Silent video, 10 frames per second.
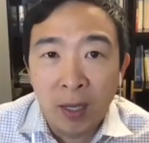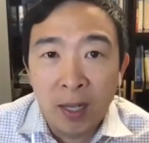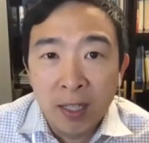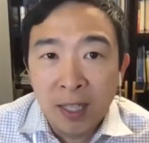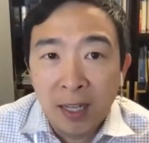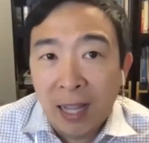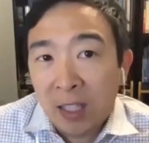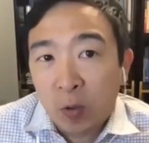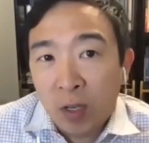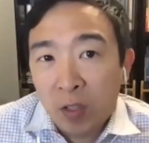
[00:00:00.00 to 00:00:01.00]
and then say that's
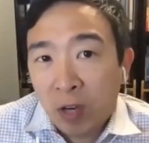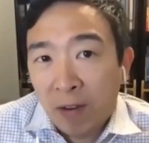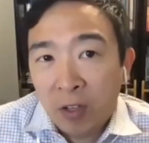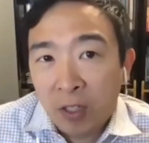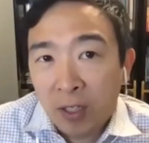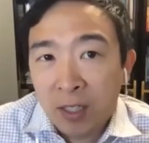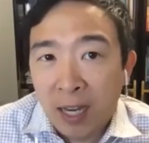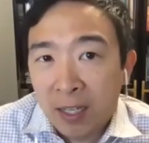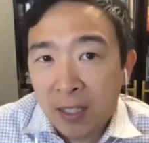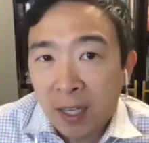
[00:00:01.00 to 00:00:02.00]
going to drive our
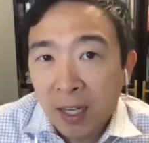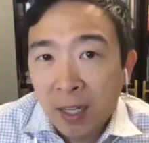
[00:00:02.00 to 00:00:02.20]
success.